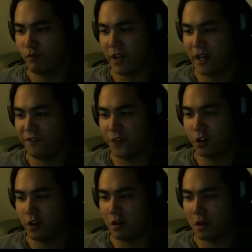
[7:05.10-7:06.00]

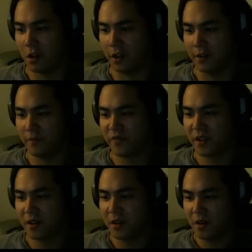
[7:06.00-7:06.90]
After all,
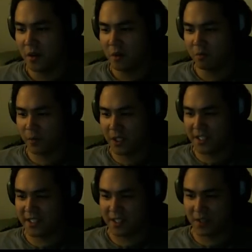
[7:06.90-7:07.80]
what
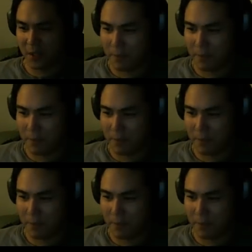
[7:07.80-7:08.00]
is this?